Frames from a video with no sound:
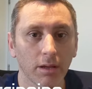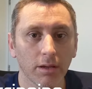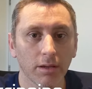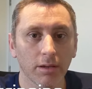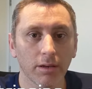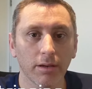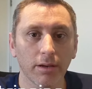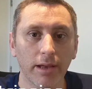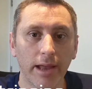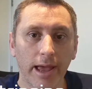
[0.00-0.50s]

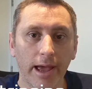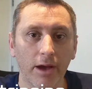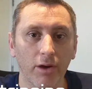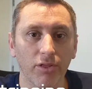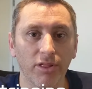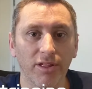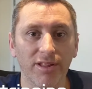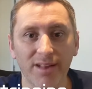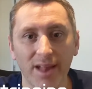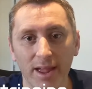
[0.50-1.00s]
Now the
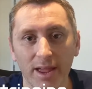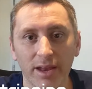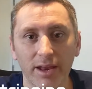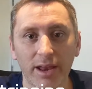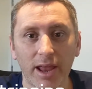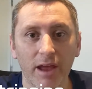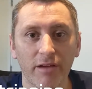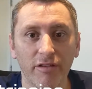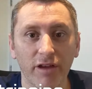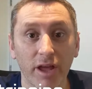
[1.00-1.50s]
second
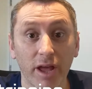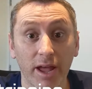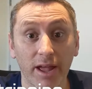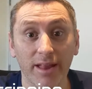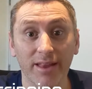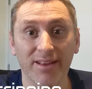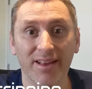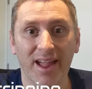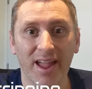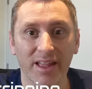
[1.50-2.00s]
area
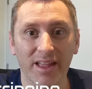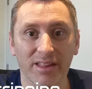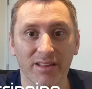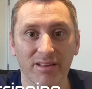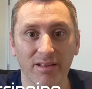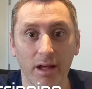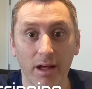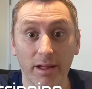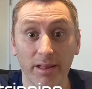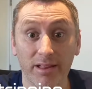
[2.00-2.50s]
is head
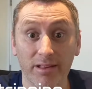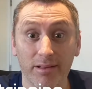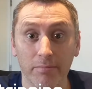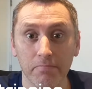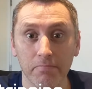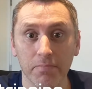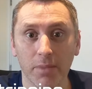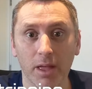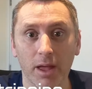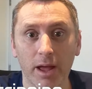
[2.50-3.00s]
size,
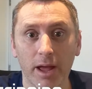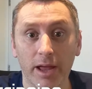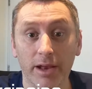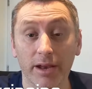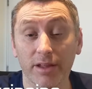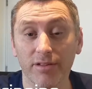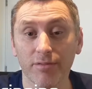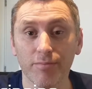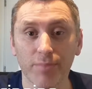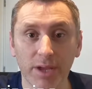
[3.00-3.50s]
and
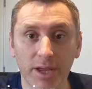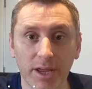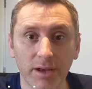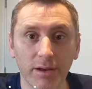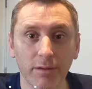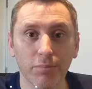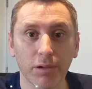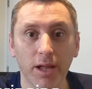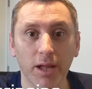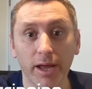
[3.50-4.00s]
as a beginner
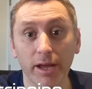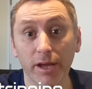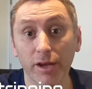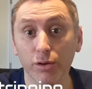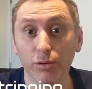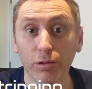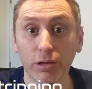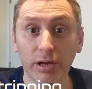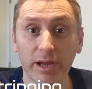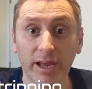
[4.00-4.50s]
player you're
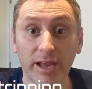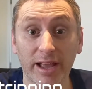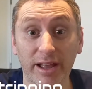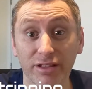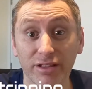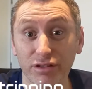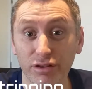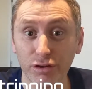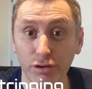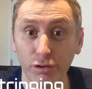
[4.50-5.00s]
looking
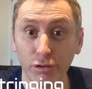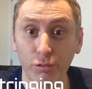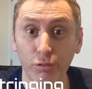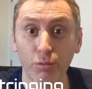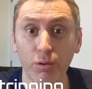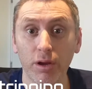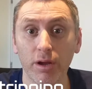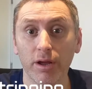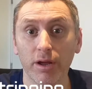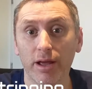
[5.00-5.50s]
at two
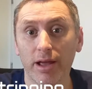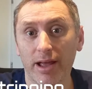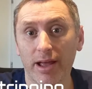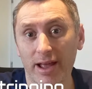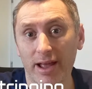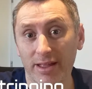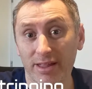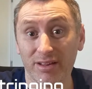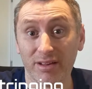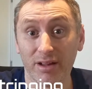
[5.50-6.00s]

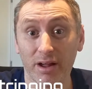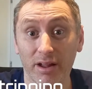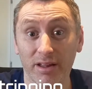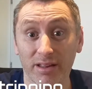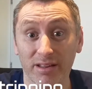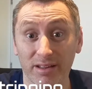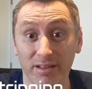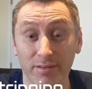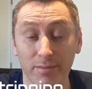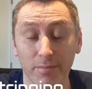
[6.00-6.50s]
head
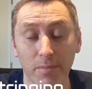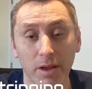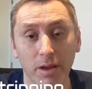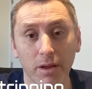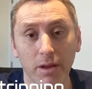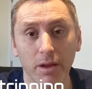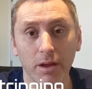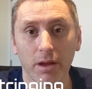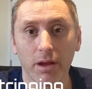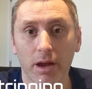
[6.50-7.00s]
sizes.
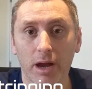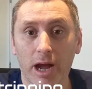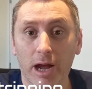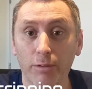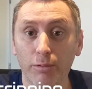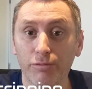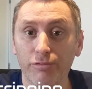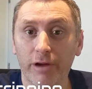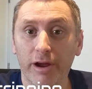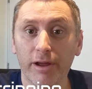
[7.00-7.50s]
I
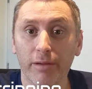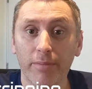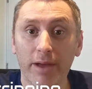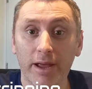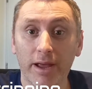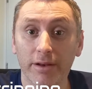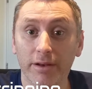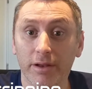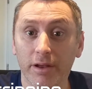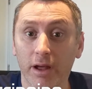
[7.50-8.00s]
would
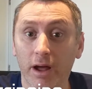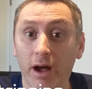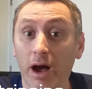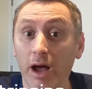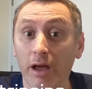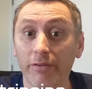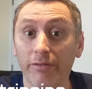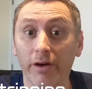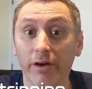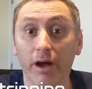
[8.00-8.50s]
recommend
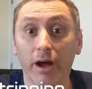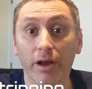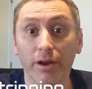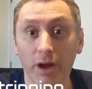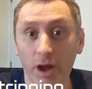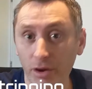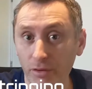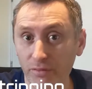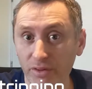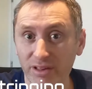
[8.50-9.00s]
either an
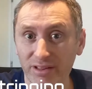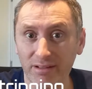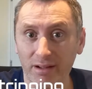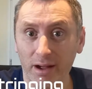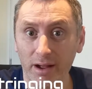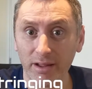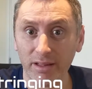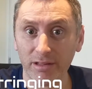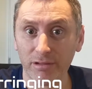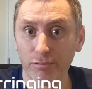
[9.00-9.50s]

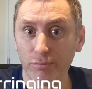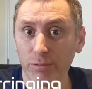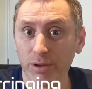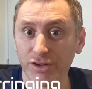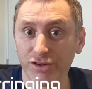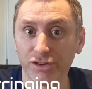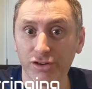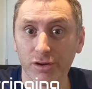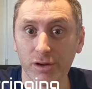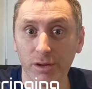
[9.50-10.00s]
oversize,
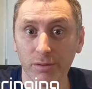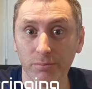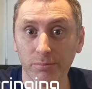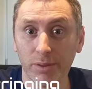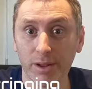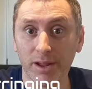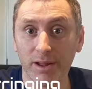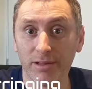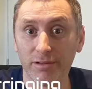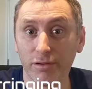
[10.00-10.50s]
which can
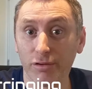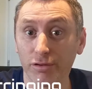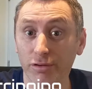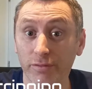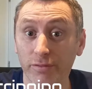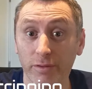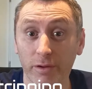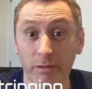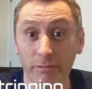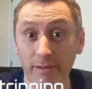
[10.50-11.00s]
be sort of
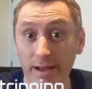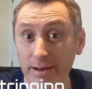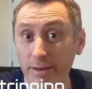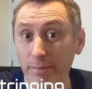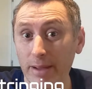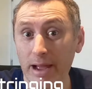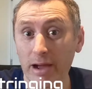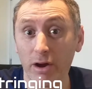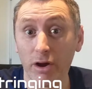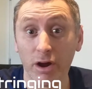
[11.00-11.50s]
around
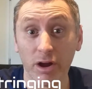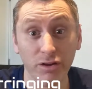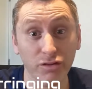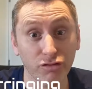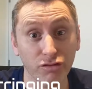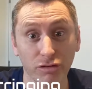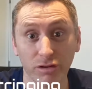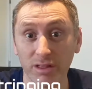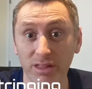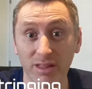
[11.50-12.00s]
about
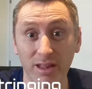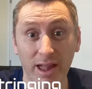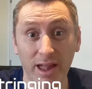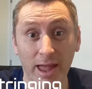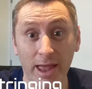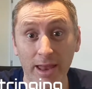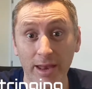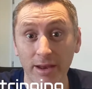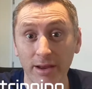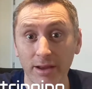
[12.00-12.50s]
110